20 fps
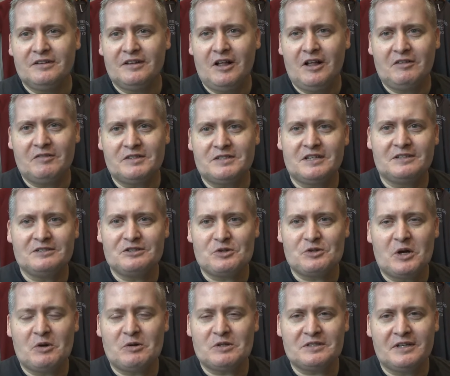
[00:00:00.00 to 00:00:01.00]
All of a sudden,
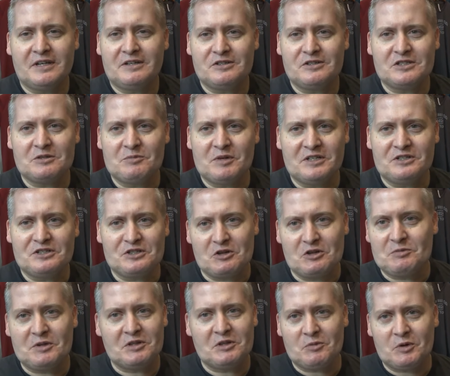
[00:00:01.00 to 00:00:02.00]
two hours later, somebody
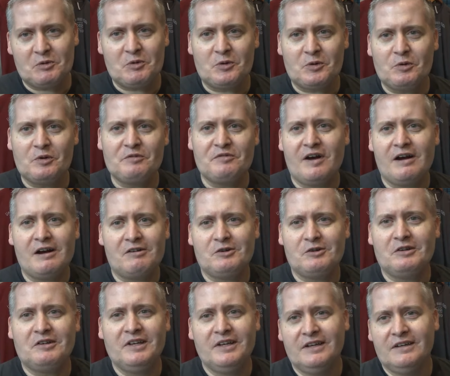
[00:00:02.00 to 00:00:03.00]
showed me that we were going
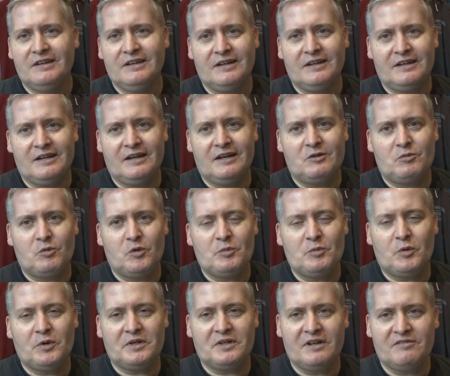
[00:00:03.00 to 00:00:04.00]
viral and it had
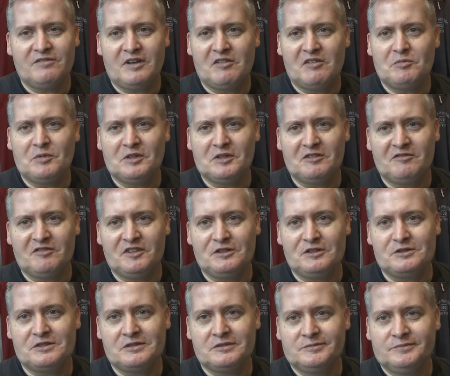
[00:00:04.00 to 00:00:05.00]
1.95 million
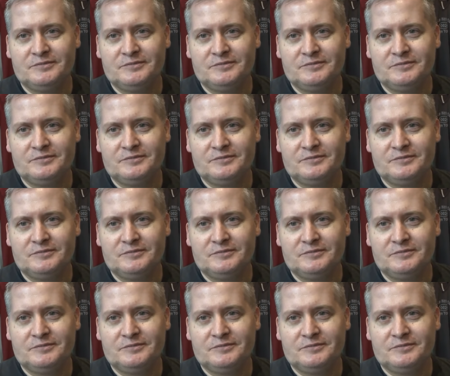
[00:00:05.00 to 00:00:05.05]
views.